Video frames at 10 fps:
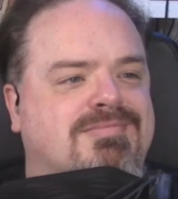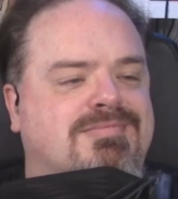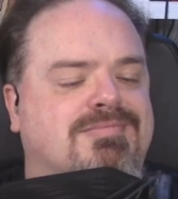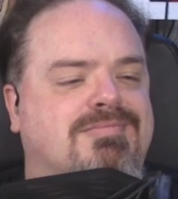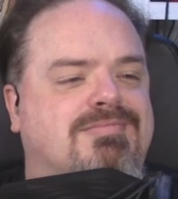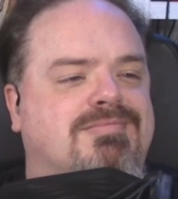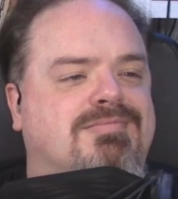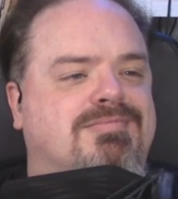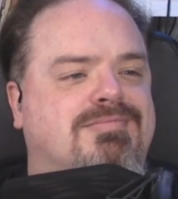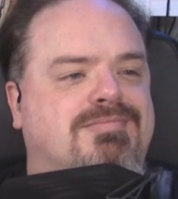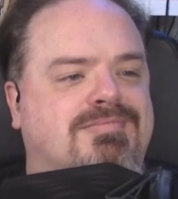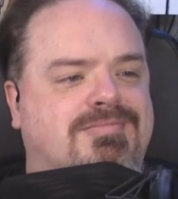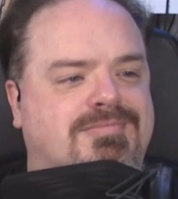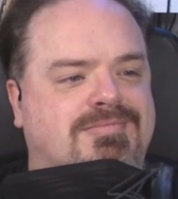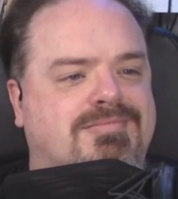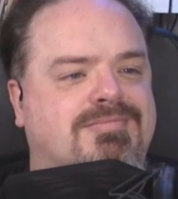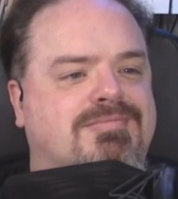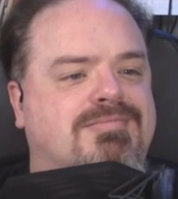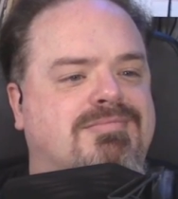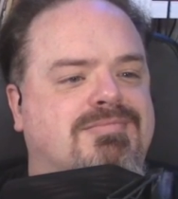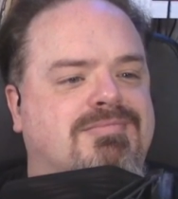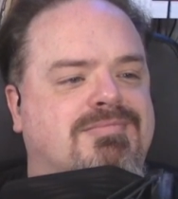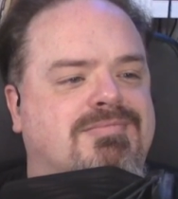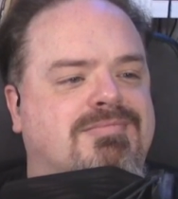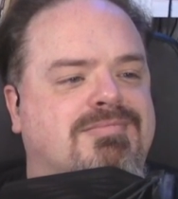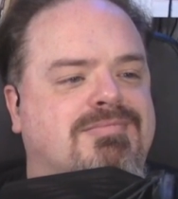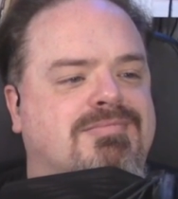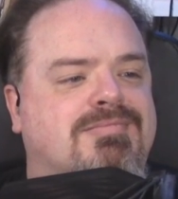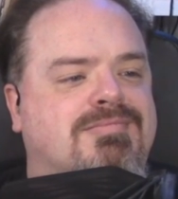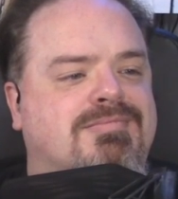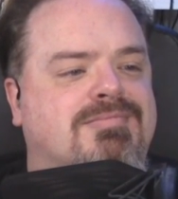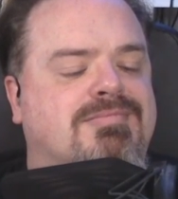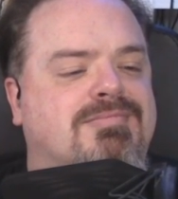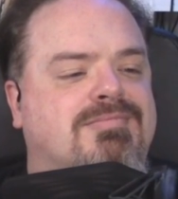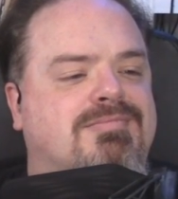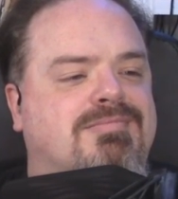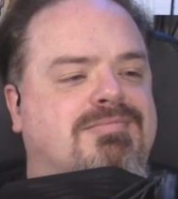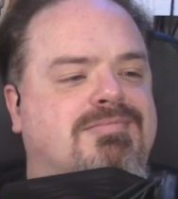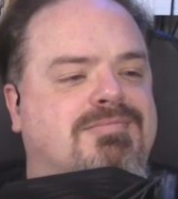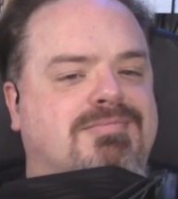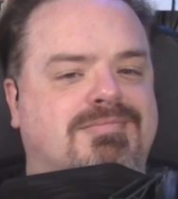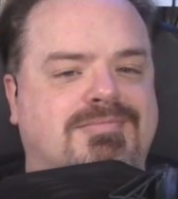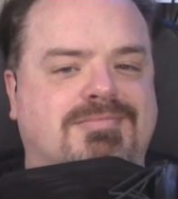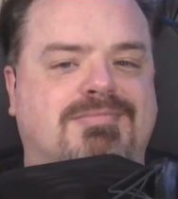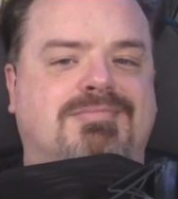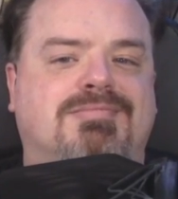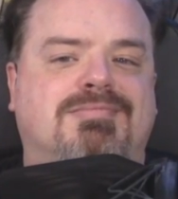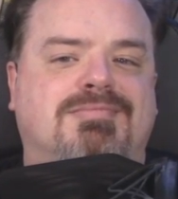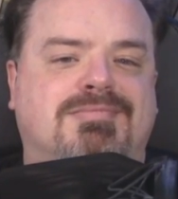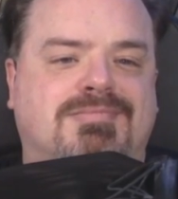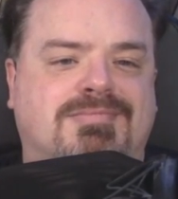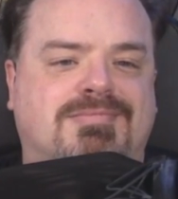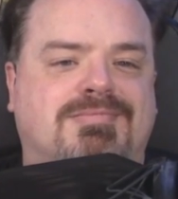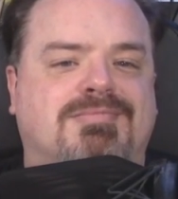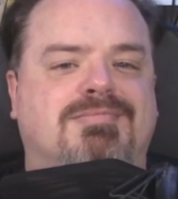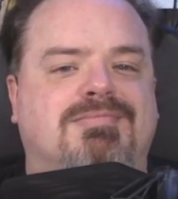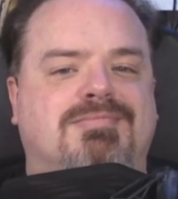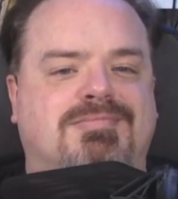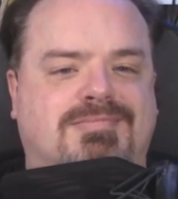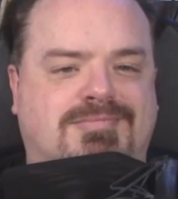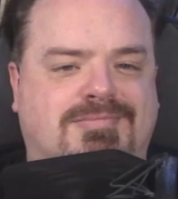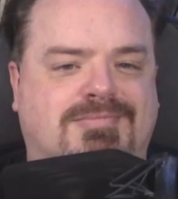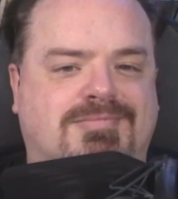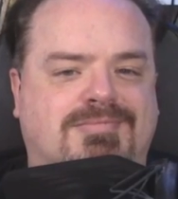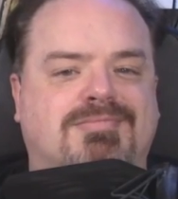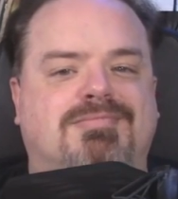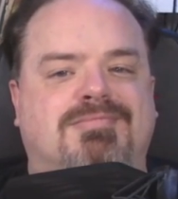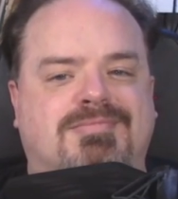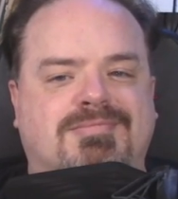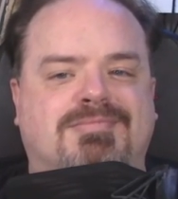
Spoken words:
(silent)